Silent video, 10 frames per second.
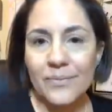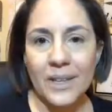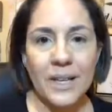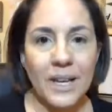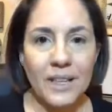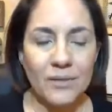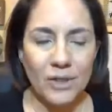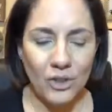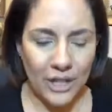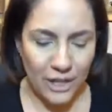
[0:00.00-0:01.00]
And I love
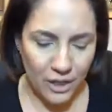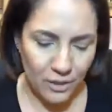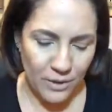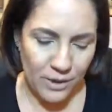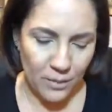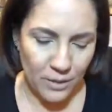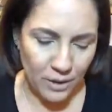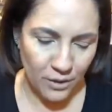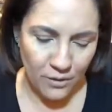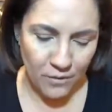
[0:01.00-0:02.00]
learning, and who doesn't want to
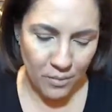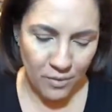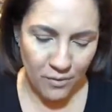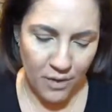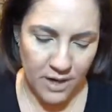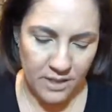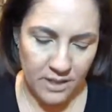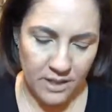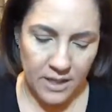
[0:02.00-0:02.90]
learn from a friend?